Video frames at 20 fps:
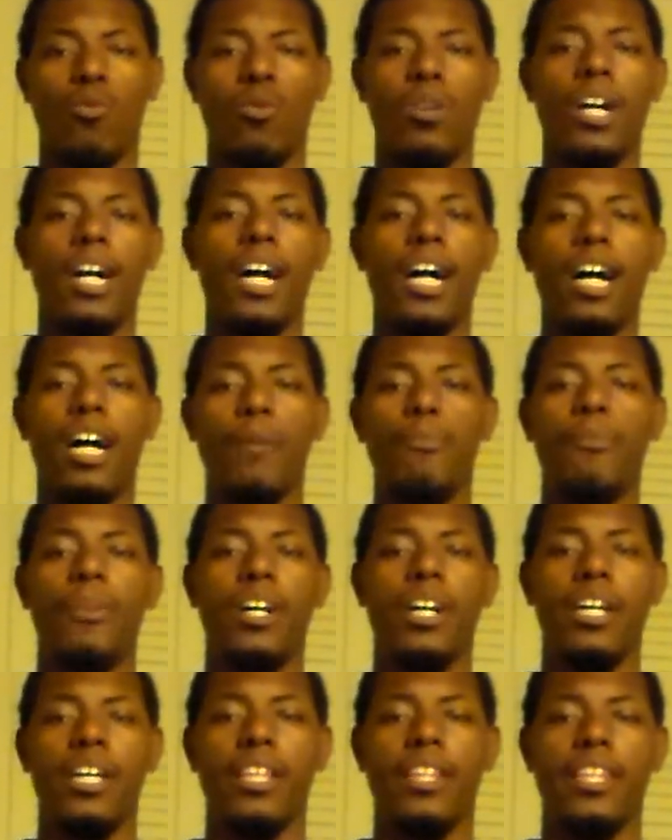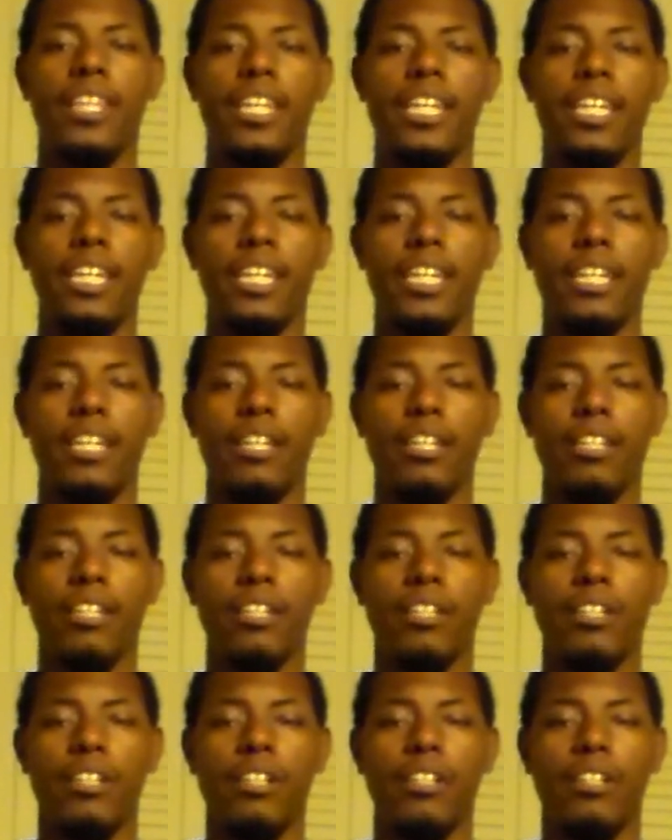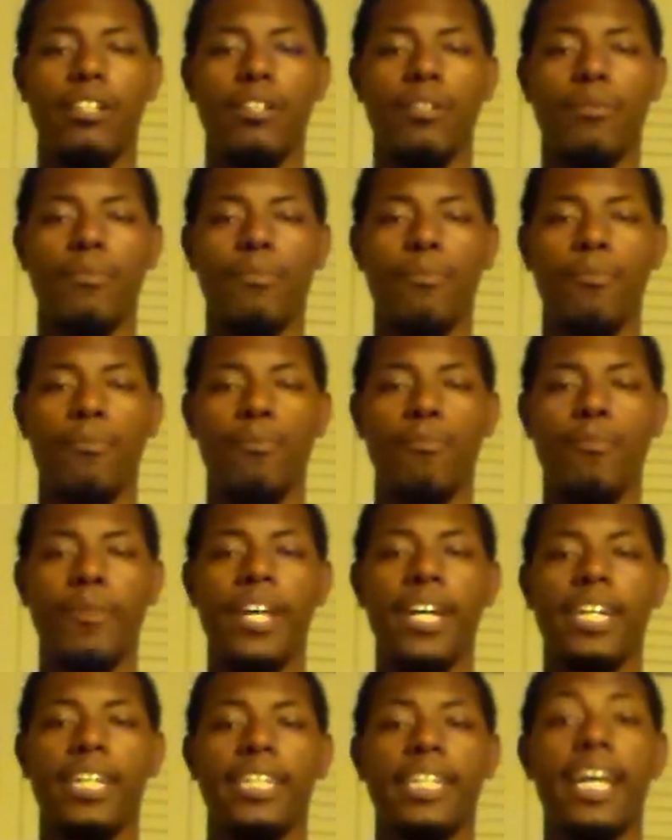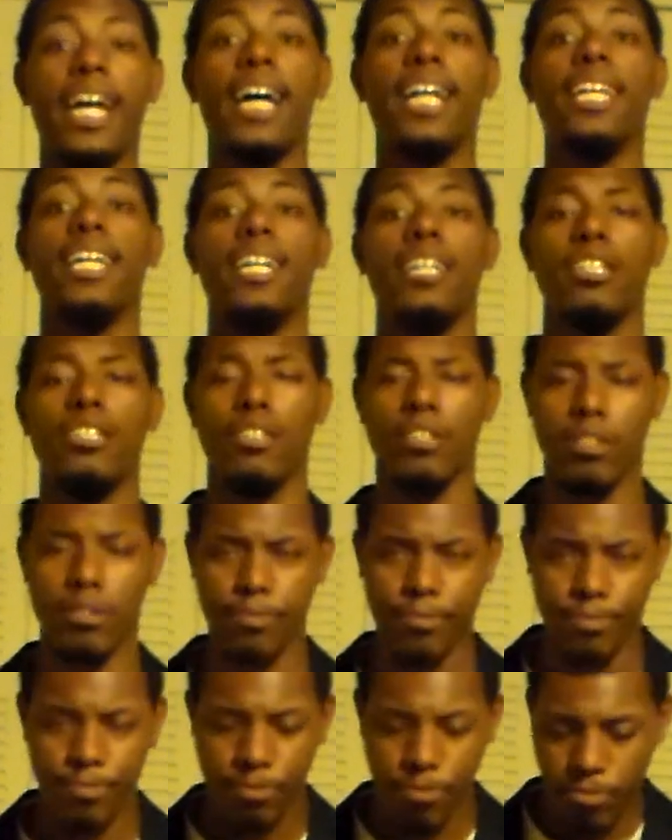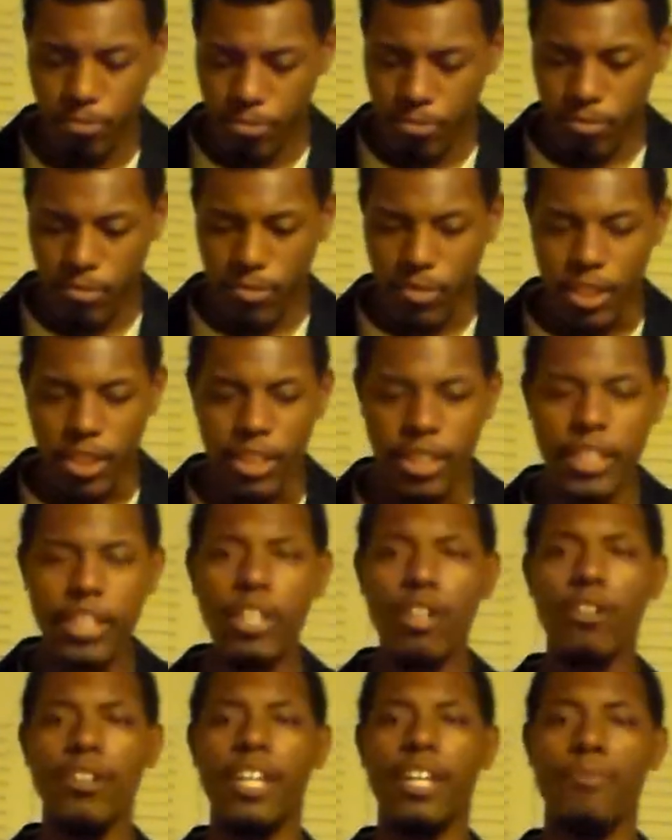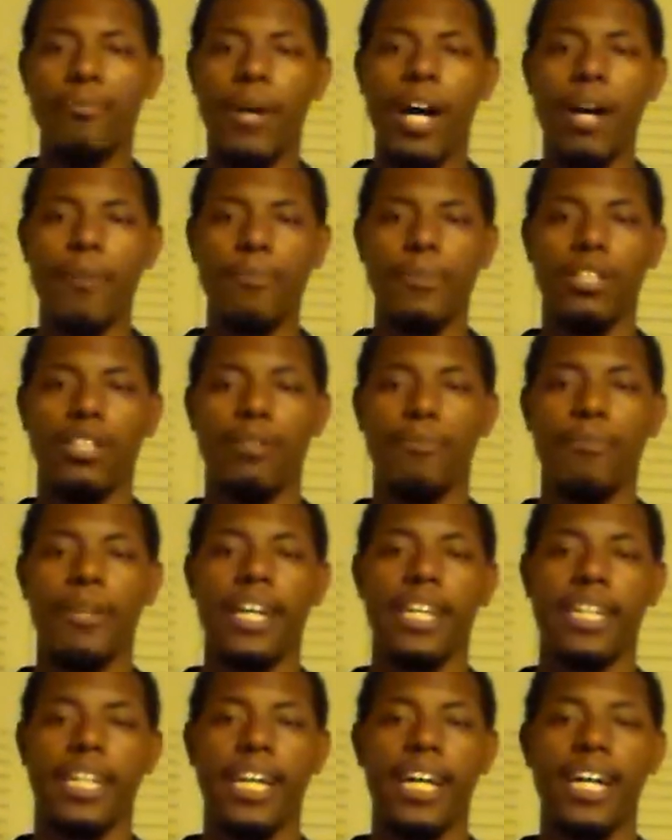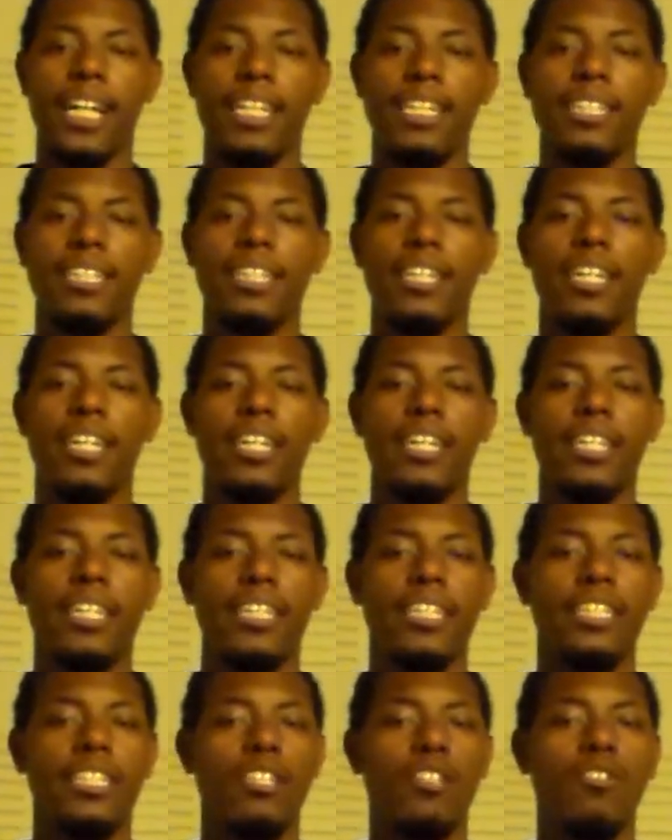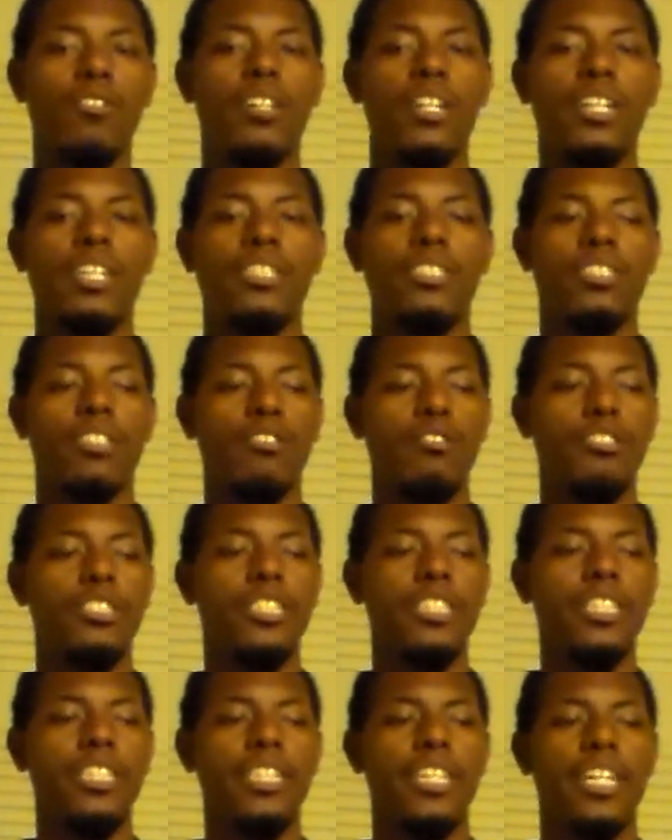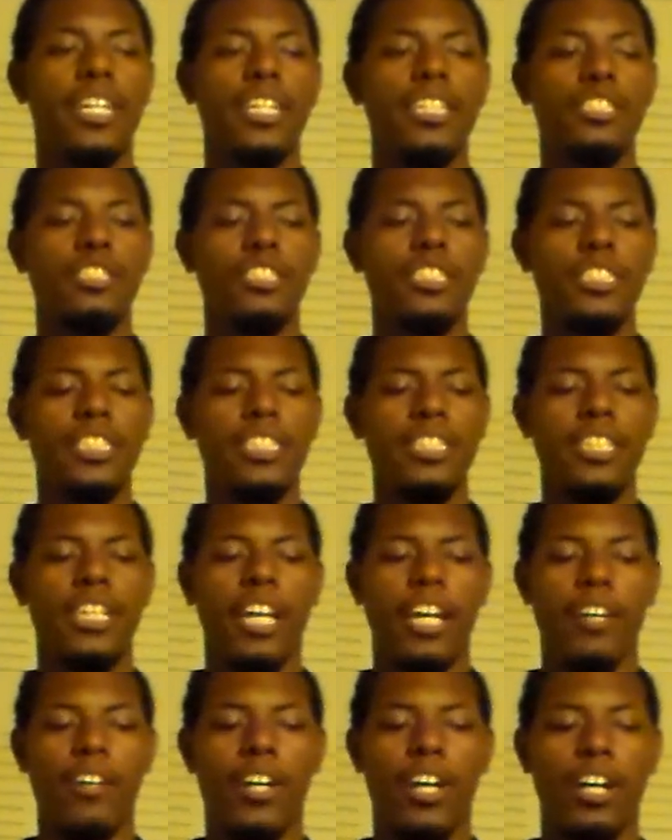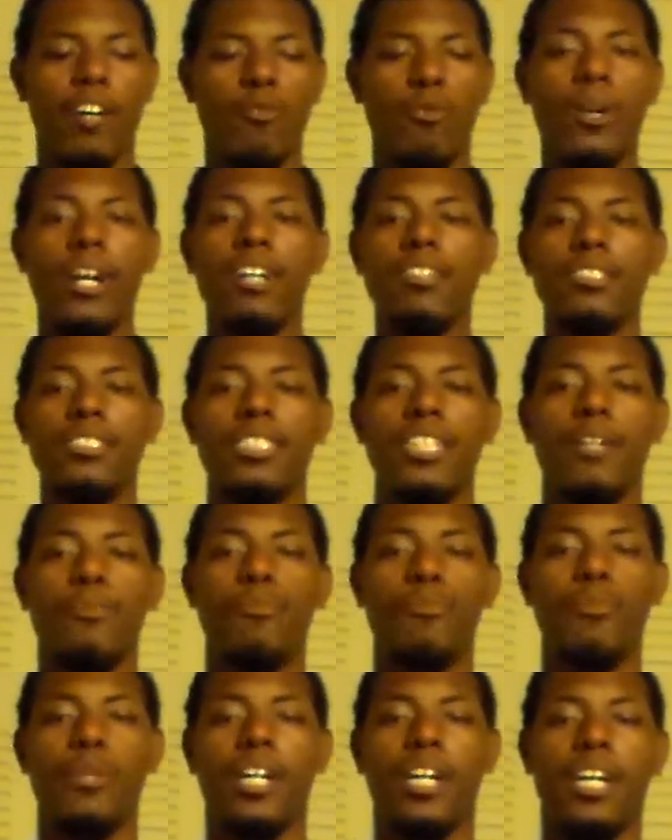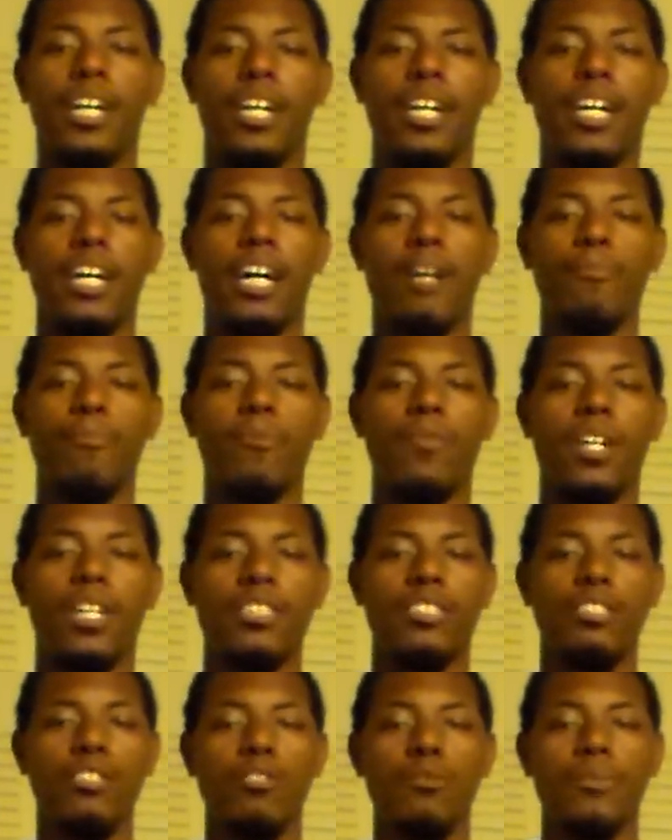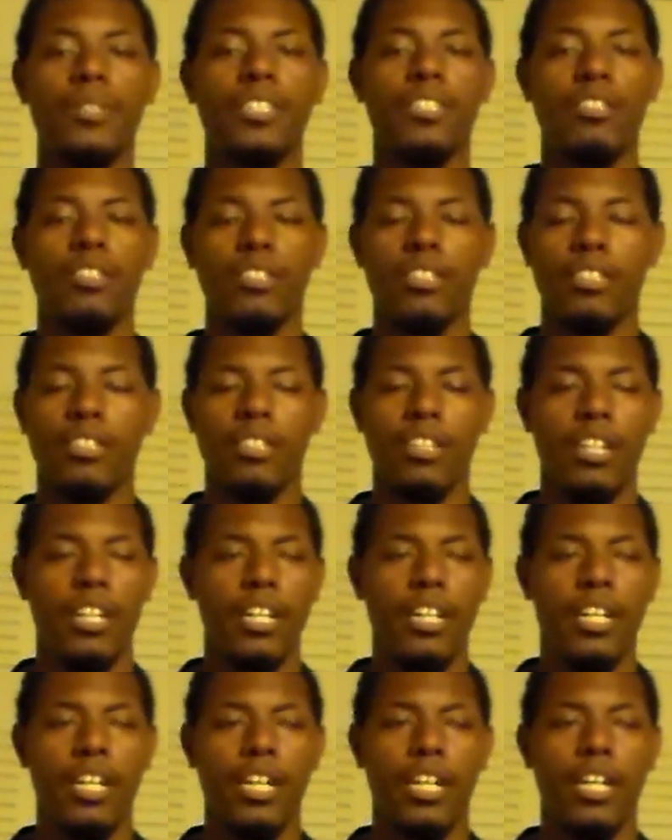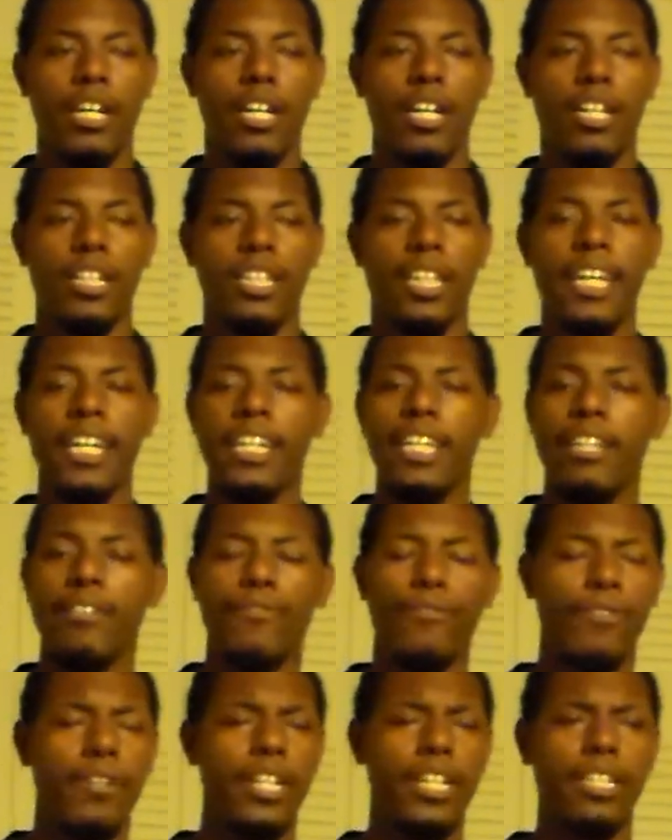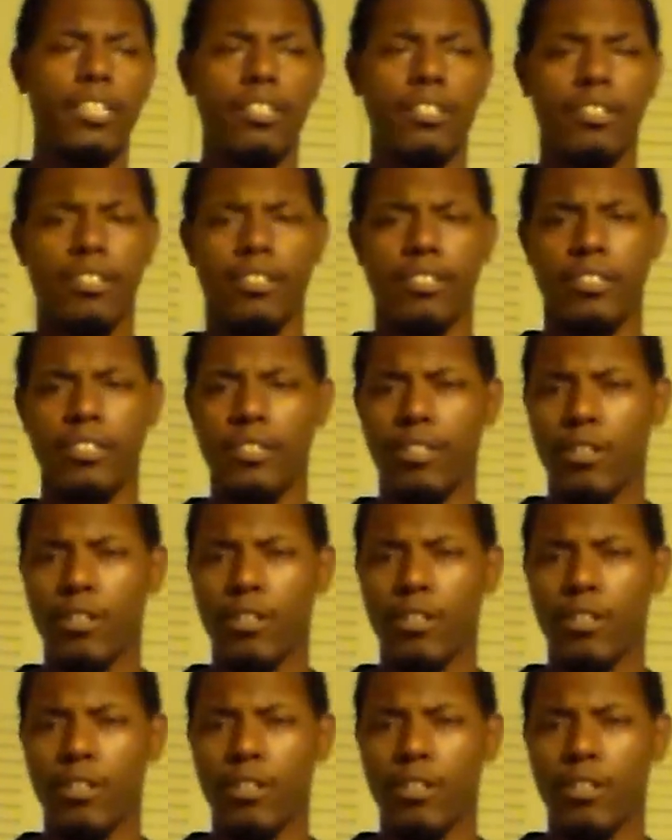rob the Met Gala. You know, that popular Met Gala, you know. So she rounds up, I'm assuming her lady friend, her